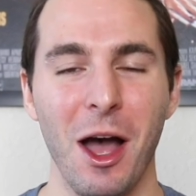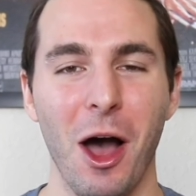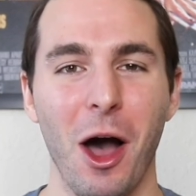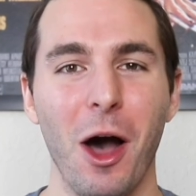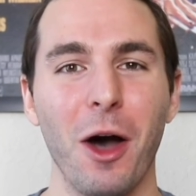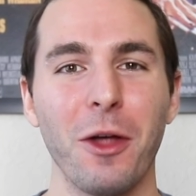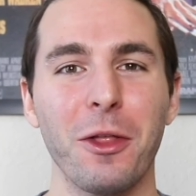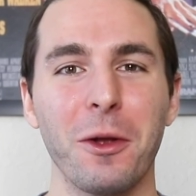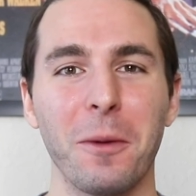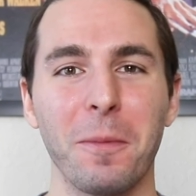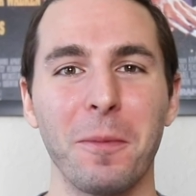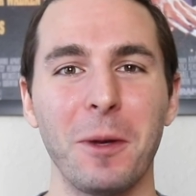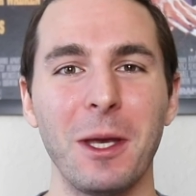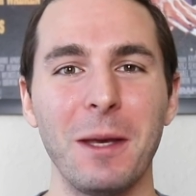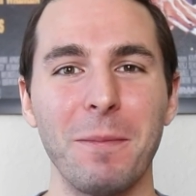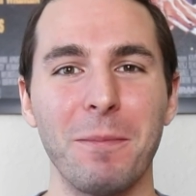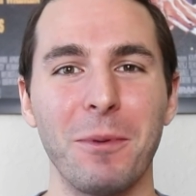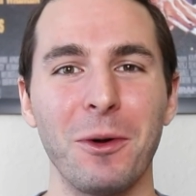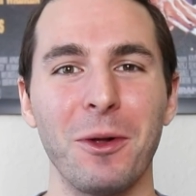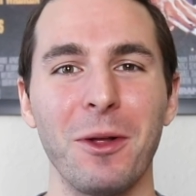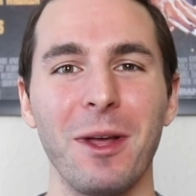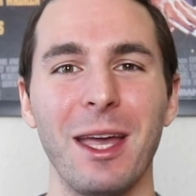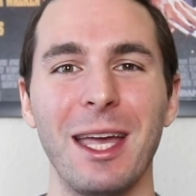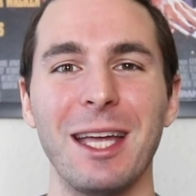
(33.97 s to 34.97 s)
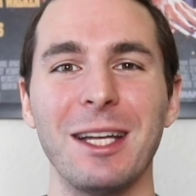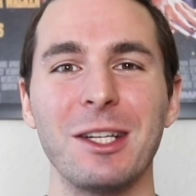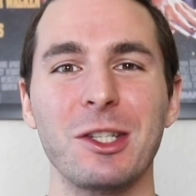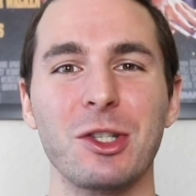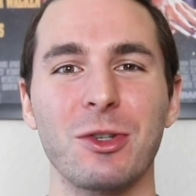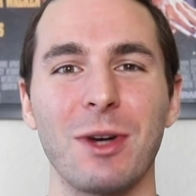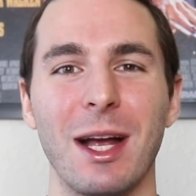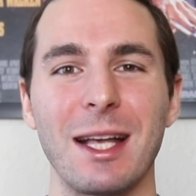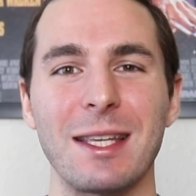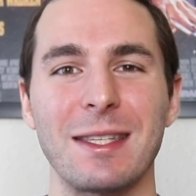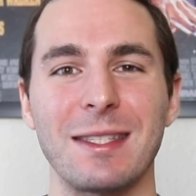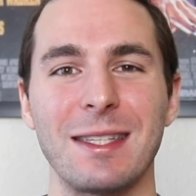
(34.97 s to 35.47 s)
other people
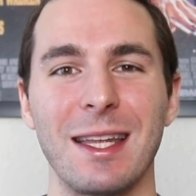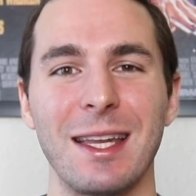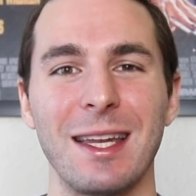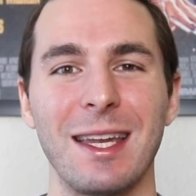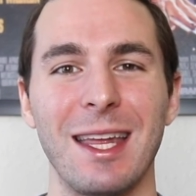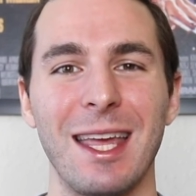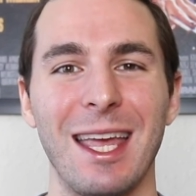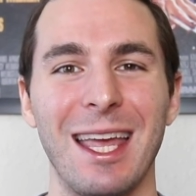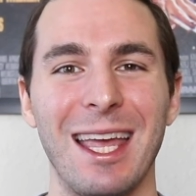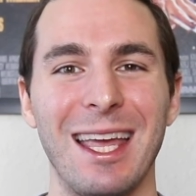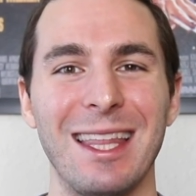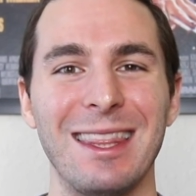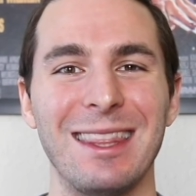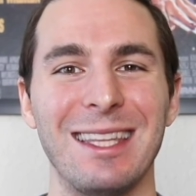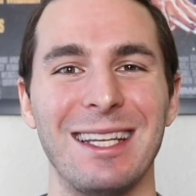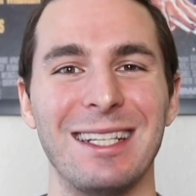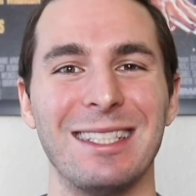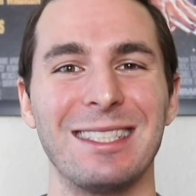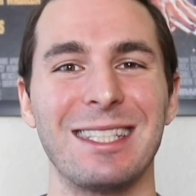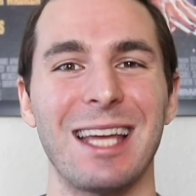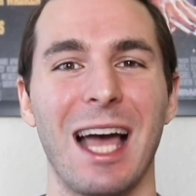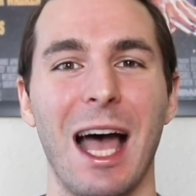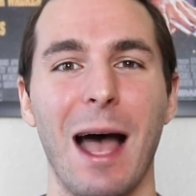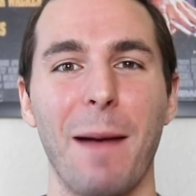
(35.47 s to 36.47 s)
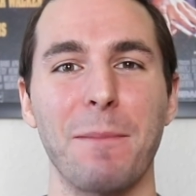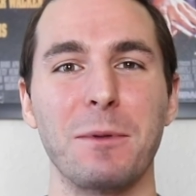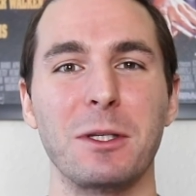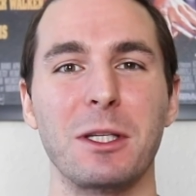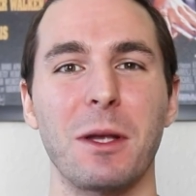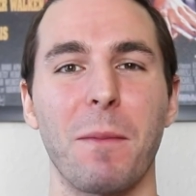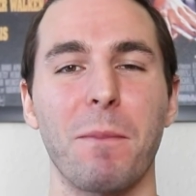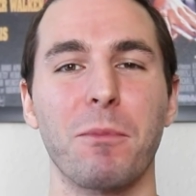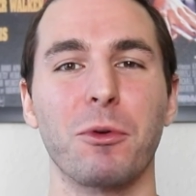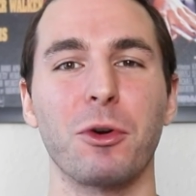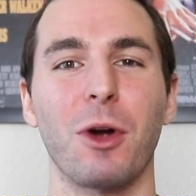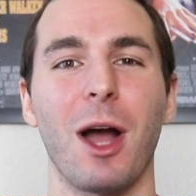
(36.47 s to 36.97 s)
interested in the Topps
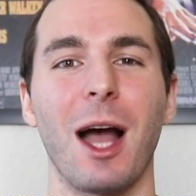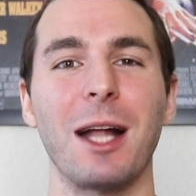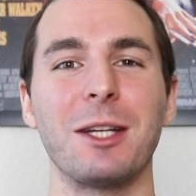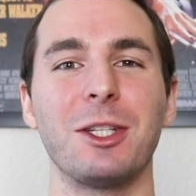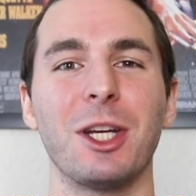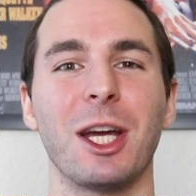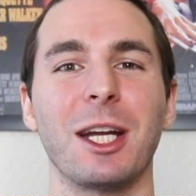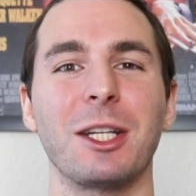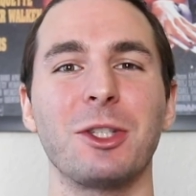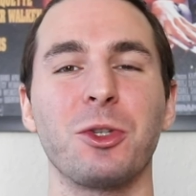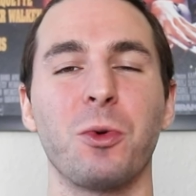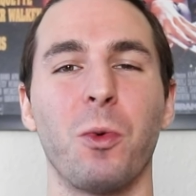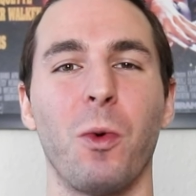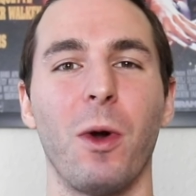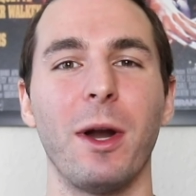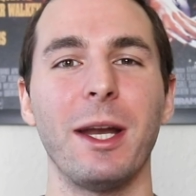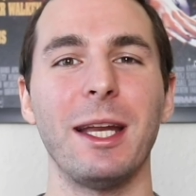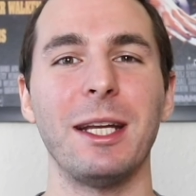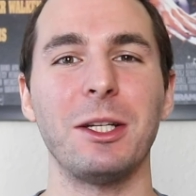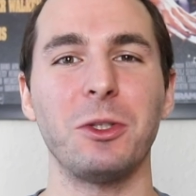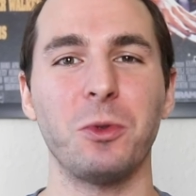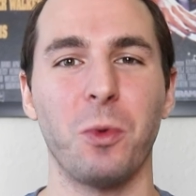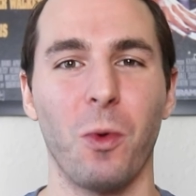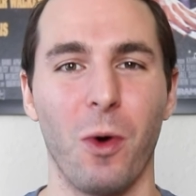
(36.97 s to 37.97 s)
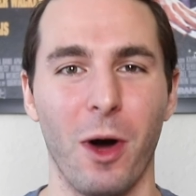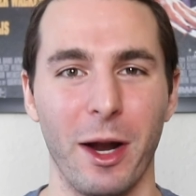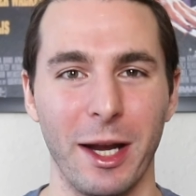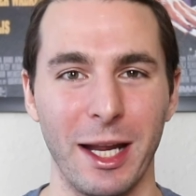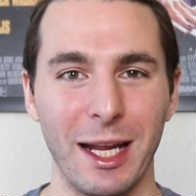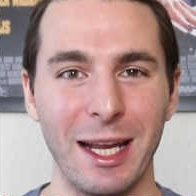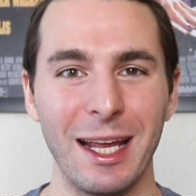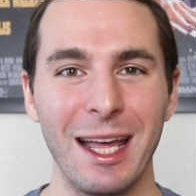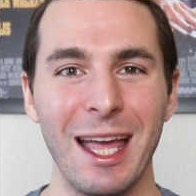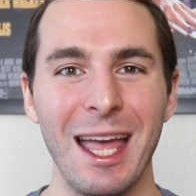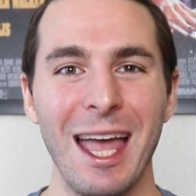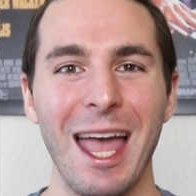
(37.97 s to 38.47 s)
Project twenty
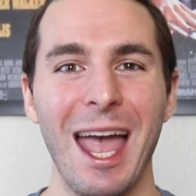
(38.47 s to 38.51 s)
twenty